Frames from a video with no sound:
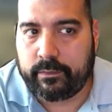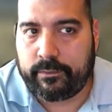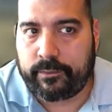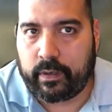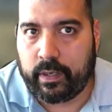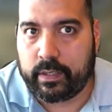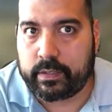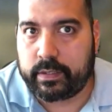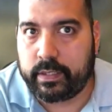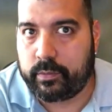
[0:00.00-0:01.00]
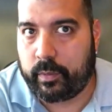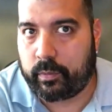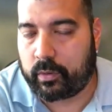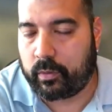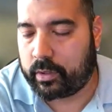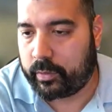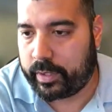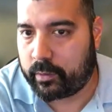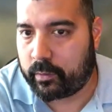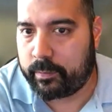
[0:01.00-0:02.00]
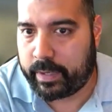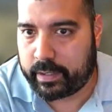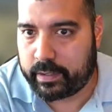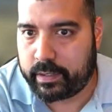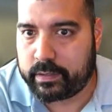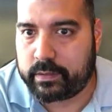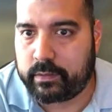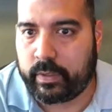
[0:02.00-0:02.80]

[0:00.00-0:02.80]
For us, since we were going greener with maintenance,